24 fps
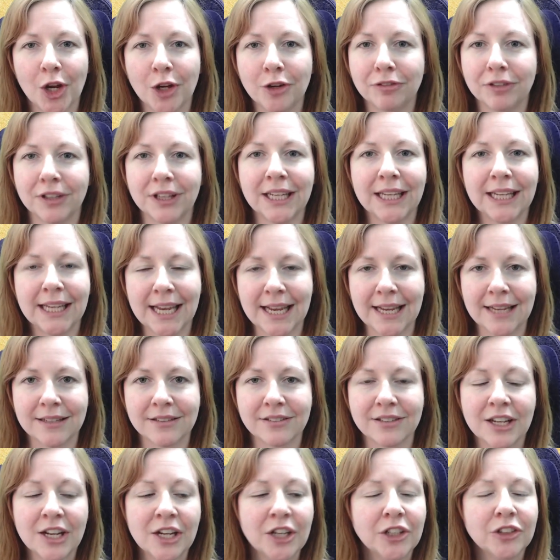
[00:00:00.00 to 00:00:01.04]
over the
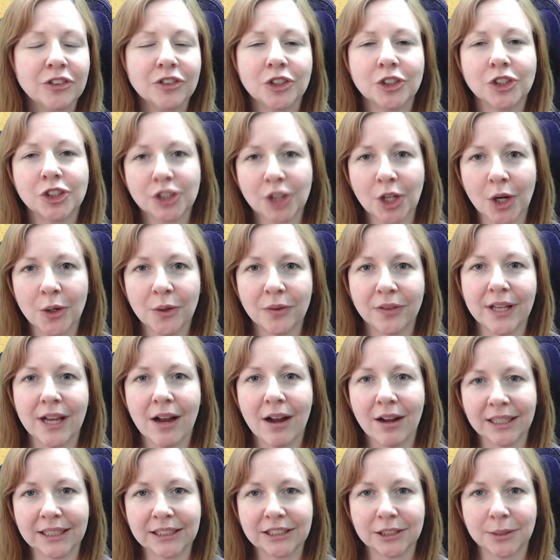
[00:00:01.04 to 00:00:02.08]
years to show the
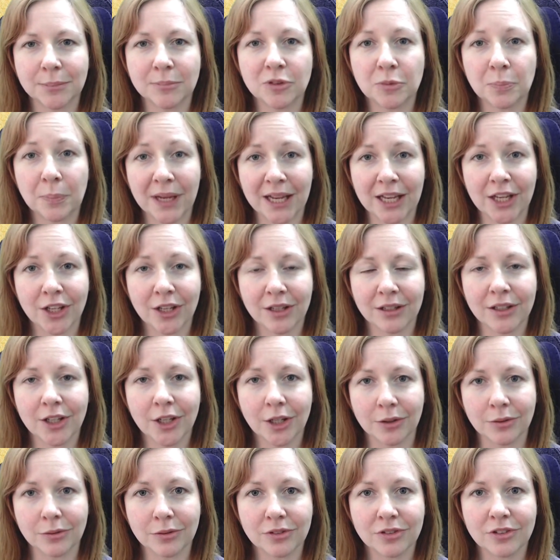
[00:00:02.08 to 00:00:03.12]
items being
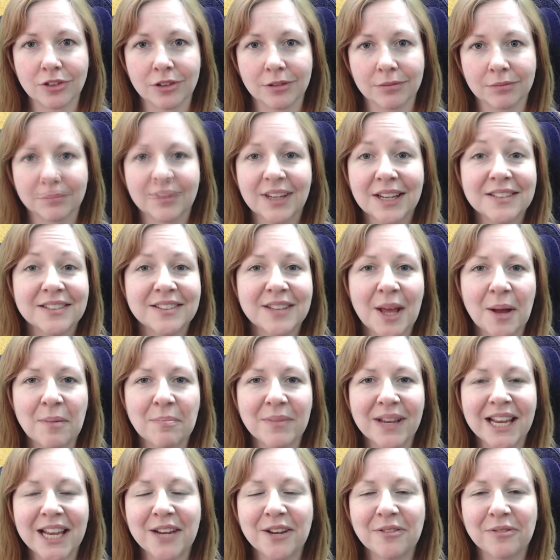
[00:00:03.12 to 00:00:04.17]
used.
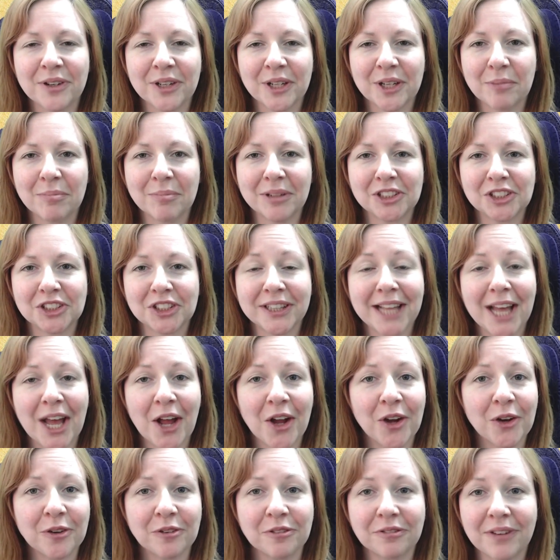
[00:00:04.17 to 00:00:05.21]
Some even commission their
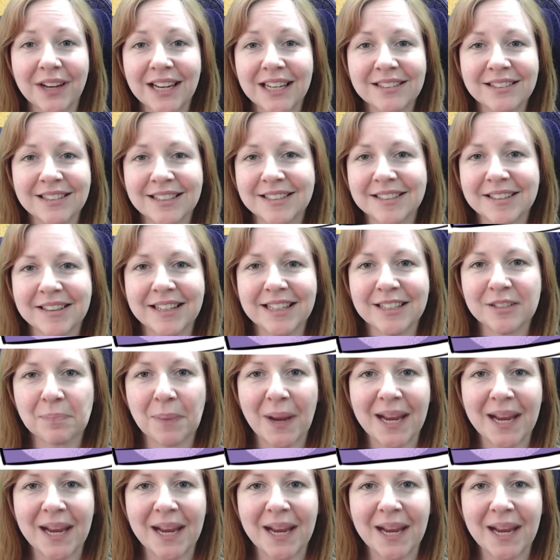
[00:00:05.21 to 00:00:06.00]
own face into these